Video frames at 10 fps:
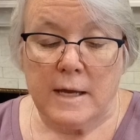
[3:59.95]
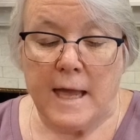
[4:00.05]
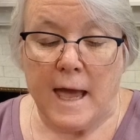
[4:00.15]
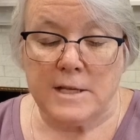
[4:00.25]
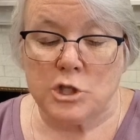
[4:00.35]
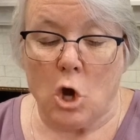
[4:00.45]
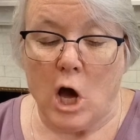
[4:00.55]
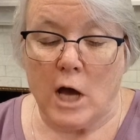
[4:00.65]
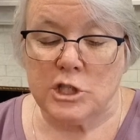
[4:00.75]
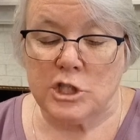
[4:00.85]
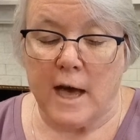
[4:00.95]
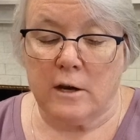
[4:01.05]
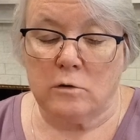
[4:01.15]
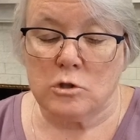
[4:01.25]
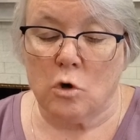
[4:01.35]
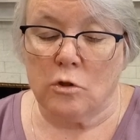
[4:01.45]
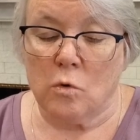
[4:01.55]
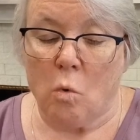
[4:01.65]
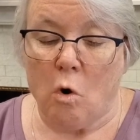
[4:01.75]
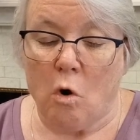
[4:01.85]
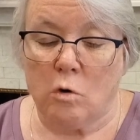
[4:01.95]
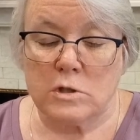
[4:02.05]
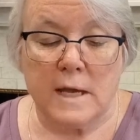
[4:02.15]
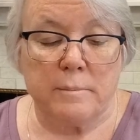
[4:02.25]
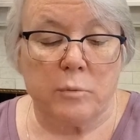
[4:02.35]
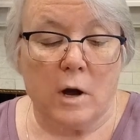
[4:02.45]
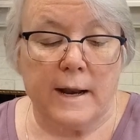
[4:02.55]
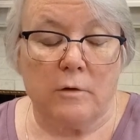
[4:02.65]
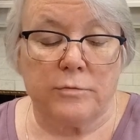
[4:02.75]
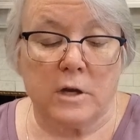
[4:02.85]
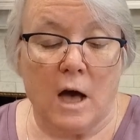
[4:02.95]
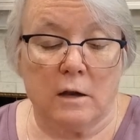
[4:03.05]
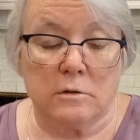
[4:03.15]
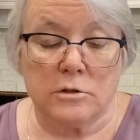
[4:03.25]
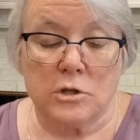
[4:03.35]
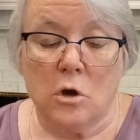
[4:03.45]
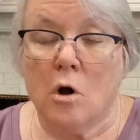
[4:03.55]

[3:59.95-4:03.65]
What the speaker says: cast odd shadows on the walls and brought out the colors